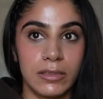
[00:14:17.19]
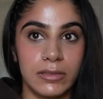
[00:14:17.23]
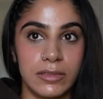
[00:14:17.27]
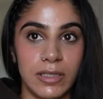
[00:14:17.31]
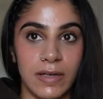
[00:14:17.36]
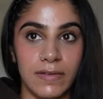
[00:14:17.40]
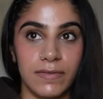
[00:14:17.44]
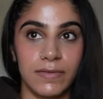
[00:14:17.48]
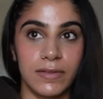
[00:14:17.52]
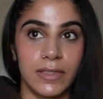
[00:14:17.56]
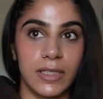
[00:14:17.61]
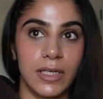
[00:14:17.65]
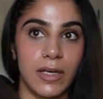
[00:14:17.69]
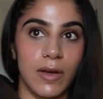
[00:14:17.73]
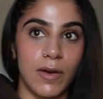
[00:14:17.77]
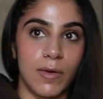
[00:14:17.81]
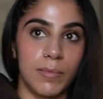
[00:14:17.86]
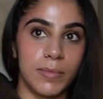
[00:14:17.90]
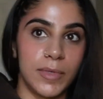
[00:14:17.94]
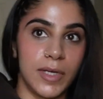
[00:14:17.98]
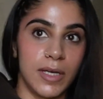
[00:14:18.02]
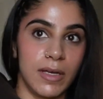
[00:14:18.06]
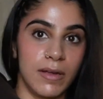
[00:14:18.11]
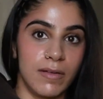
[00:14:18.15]

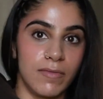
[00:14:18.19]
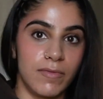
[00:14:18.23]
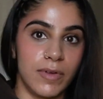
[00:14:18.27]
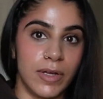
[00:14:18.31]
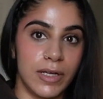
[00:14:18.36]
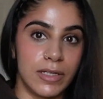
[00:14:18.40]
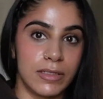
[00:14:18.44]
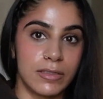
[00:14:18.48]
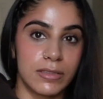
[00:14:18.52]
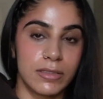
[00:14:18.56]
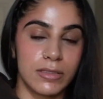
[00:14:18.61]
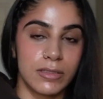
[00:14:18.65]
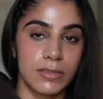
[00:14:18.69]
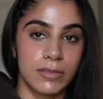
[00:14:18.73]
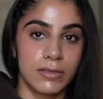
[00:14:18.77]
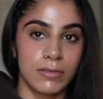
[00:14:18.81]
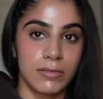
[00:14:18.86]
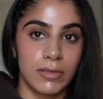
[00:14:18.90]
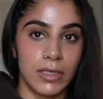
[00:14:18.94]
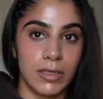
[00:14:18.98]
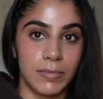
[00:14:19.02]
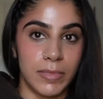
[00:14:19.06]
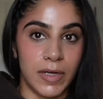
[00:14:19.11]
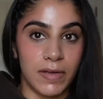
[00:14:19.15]
helped me advance
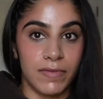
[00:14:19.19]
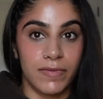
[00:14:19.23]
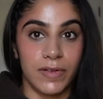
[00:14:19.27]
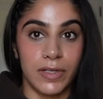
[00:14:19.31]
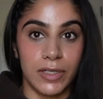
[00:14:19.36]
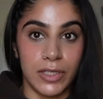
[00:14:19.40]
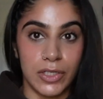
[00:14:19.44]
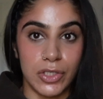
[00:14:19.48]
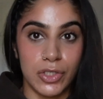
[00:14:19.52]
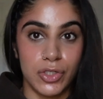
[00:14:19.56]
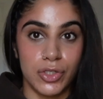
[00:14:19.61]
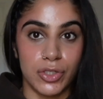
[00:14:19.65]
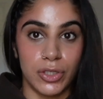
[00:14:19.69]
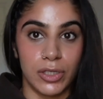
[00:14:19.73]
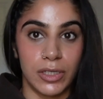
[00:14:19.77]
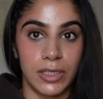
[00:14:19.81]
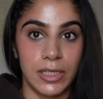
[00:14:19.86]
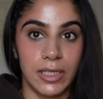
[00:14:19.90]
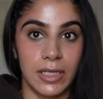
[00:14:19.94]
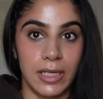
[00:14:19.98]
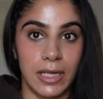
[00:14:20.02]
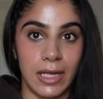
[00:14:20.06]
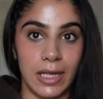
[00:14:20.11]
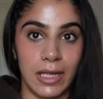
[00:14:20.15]
in my fitness
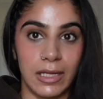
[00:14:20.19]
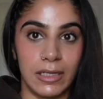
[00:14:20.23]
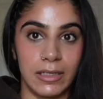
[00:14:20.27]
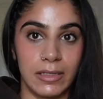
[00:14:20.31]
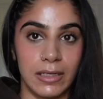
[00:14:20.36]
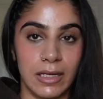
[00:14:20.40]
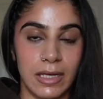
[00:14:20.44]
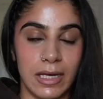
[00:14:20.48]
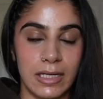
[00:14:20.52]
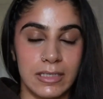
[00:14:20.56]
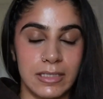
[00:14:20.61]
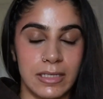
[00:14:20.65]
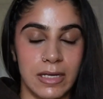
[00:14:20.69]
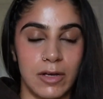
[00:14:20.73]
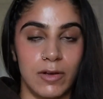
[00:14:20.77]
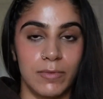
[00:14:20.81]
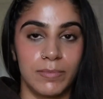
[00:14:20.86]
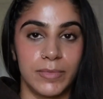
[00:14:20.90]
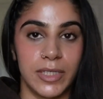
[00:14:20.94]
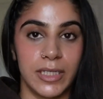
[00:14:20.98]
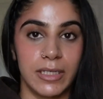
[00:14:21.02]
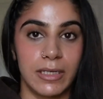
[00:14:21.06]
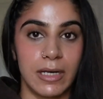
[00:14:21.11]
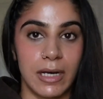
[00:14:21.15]
journey and has
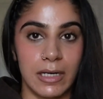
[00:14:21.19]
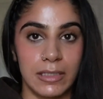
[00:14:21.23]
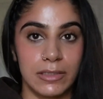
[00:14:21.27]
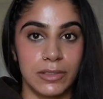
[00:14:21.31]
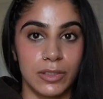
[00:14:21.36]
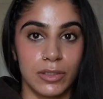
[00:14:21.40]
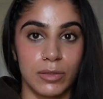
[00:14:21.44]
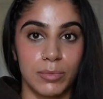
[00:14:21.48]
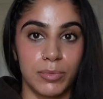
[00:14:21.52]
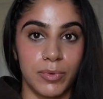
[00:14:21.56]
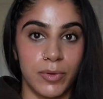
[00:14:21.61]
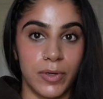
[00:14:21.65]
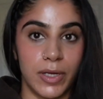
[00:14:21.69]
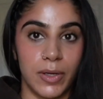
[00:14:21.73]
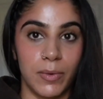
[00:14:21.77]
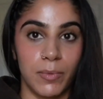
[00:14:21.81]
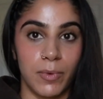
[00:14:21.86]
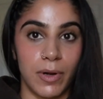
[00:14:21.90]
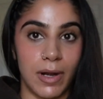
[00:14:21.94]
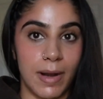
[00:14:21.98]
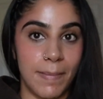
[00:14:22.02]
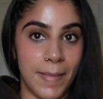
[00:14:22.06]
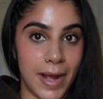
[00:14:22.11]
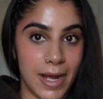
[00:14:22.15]
helped me gotten to the point
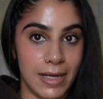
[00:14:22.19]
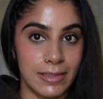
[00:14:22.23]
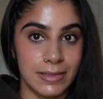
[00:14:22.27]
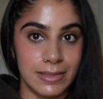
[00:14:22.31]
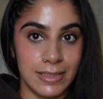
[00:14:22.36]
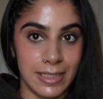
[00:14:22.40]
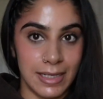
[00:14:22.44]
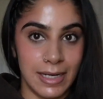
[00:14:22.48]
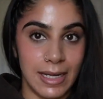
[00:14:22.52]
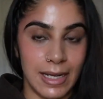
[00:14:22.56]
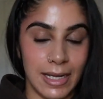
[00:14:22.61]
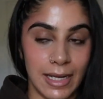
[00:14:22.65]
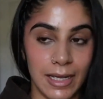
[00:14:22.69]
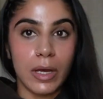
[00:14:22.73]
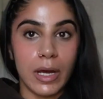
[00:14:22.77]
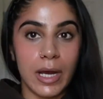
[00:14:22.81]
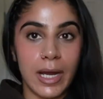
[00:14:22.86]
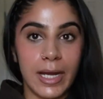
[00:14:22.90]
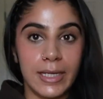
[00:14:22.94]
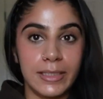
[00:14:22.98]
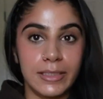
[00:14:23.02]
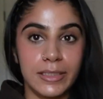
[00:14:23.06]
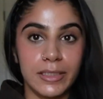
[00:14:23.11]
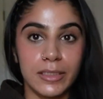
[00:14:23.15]
where I'm at today.
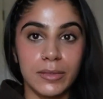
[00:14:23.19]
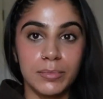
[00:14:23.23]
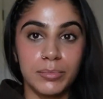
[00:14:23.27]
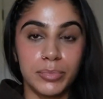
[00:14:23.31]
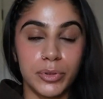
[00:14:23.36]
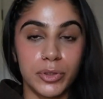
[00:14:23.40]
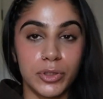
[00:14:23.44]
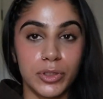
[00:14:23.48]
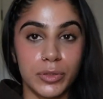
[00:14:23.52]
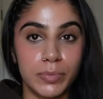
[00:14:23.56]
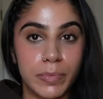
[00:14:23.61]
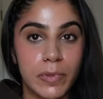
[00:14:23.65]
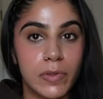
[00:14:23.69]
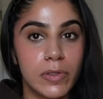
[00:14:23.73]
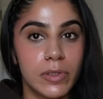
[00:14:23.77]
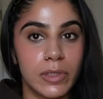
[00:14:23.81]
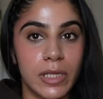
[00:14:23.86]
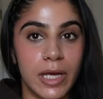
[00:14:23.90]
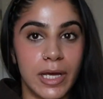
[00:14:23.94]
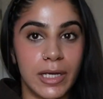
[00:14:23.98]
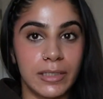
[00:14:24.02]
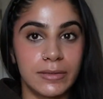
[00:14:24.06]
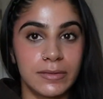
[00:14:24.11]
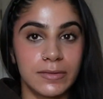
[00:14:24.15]
I did push-pull
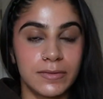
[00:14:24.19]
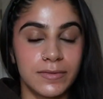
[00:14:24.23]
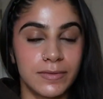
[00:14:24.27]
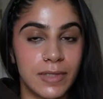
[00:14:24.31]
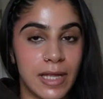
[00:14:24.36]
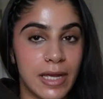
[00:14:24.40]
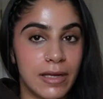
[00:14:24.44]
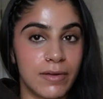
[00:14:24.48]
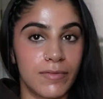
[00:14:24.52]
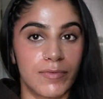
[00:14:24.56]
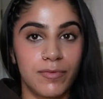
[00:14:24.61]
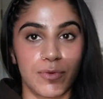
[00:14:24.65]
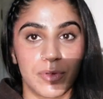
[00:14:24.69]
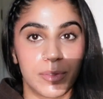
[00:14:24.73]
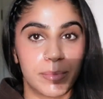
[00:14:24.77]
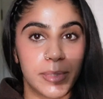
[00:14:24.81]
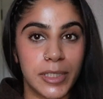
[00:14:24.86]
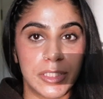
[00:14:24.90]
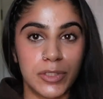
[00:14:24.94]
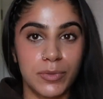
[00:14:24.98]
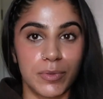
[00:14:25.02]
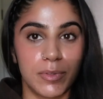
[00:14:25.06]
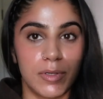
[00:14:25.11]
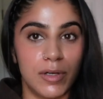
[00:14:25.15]
legs like
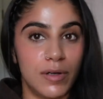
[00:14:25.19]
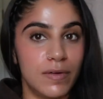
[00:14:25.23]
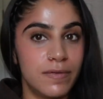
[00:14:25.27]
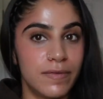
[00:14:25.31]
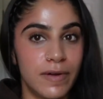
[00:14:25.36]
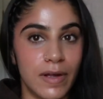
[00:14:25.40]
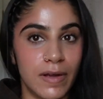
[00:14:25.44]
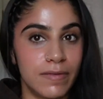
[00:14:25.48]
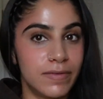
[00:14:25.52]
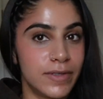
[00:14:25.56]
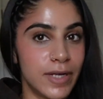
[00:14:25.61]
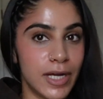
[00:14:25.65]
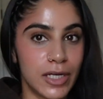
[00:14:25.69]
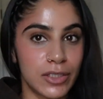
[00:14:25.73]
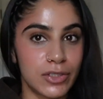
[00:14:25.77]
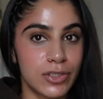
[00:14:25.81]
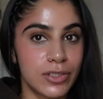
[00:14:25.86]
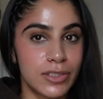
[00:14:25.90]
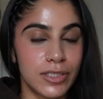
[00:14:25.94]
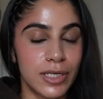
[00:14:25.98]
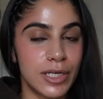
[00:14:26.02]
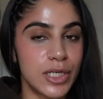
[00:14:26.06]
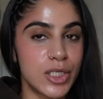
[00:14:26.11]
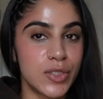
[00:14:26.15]
4x12 every
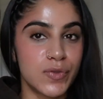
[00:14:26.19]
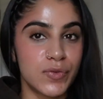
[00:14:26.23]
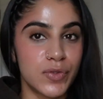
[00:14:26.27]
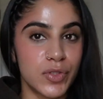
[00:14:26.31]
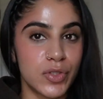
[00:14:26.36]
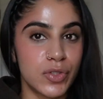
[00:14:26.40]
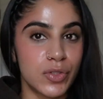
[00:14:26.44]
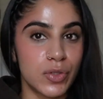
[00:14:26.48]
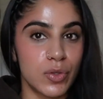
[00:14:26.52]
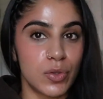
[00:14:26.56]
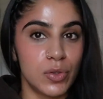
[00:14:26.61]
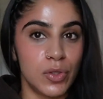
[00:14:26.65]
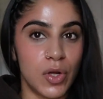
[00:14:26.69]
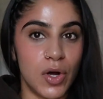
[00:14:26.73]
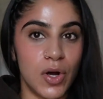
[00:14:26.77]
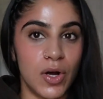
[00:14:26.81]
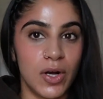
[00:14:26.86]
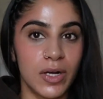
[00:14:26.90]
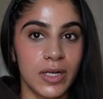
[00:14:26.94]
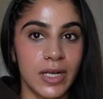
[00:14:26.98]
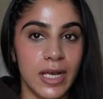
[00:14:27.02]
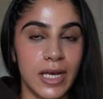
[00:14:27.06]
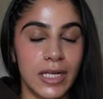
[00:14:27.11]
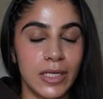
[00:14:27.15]
exercise for so
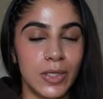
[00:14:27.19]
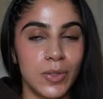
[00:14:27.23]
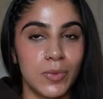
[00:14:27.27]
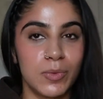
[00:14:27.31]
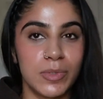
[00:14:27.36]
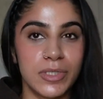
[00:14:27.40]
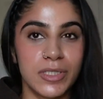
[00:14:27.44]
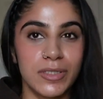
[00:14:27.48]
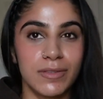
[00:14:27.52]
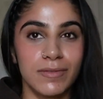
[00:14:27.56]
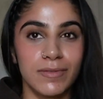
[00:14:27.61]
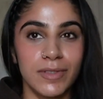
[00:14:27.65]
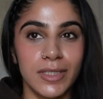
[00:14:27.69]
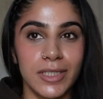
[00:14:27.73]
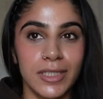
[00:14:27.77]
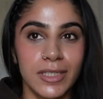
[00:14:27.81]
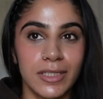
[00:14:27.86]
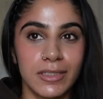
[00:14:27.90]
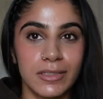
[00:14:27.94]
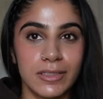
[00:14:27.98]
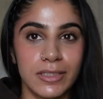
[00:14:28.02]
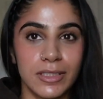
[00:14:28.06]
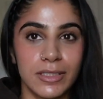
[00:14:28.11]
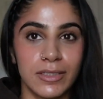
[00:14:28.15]
long, and it wasn't really
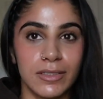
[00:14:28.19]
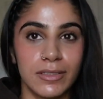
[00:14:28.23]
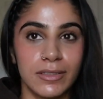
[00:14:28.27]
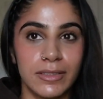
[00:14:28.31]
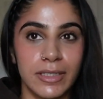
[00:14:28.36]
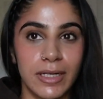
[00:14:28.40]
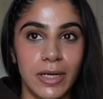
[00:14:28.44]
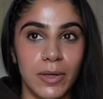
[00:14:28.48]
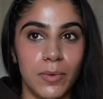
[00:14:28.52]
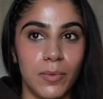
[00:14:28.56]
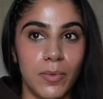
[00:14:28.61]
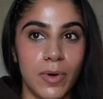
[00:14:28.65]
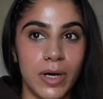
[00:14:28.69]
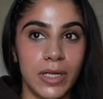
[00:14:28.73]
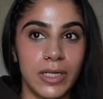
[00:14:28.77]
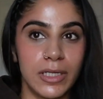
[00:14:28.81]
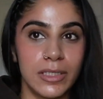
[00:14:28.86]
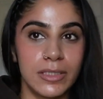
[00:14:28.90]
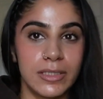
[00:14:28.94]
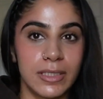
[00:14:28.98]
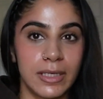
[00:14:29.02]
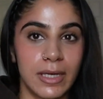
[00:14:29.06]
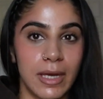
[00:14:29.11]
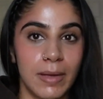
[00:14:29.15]
until that I
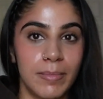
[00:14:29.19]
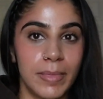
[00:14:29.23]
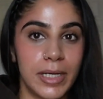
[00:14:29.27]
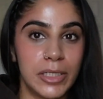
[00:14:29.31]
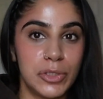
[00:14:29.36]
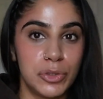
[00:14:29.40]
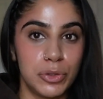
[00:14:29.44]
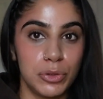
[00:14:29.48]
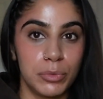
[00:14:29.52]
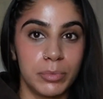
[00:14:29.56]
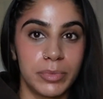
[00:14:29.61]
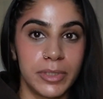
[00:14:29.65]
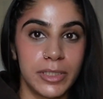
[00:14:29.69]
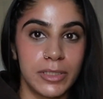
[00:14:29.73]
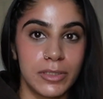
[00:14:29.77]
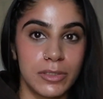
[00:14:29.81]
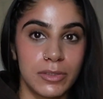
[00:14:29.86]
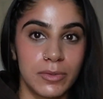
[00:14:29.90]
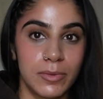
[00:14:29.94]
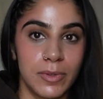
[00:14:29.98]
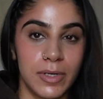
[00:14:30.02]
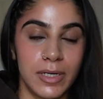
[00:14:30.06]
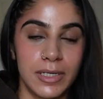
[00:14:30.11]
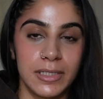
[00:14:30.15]
wanted to get my two-plate
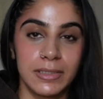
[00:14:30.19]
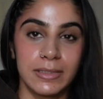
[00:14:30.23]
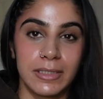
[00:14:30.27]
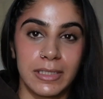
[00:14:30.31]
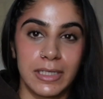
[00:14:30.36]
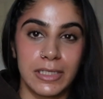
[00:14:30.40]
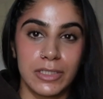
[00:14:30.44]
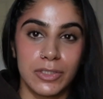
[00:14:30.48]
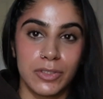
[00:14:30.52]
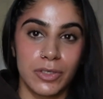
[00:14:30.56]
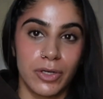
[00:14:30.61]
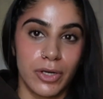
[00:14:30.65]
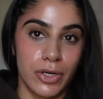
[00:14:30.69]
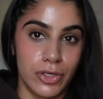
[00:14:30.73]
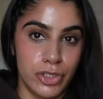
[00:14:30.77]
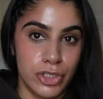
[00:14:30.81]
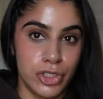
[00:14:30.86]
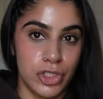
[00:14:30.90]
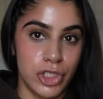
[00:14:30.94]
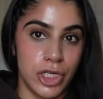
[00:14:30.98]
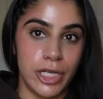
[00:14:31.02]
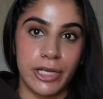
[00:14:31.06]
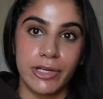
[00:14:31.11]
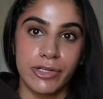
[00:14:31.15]
squat that I started
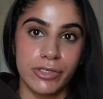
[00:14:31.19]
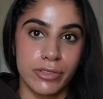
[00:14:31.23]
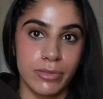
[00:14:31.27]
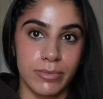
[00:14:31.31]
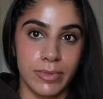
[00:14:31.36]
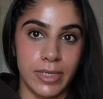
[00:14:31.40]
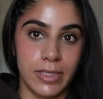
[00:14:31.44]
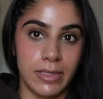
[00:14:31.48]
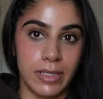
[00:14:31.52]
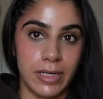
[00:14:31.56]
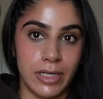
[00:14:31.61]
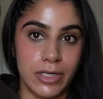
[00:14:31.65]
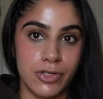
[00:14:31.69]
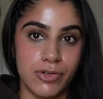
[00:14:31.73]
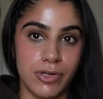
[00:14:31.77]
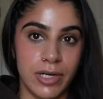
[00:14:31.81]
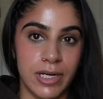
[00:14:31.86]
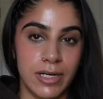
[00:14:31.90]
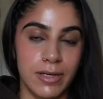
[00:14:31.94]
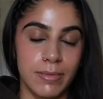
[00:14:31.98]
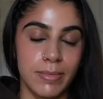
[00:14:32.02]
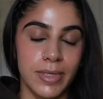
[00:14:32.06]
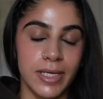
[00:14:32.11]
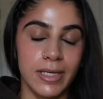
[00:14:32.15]
to change the way that I
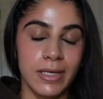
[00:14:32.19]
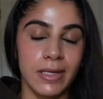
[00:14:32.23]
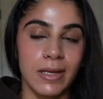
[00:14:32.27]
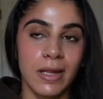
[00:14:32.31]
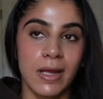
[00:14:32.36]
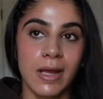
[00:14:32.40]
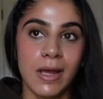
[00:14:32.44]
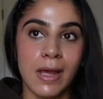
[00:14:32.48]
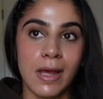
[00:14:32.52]
trained a bit.